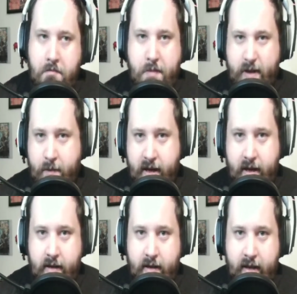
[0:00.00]
To
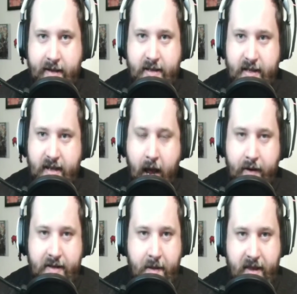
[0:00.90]
me, that's just how it
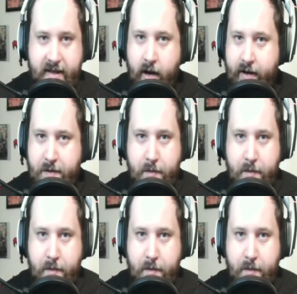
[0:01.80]
is. I mean, that's how it is with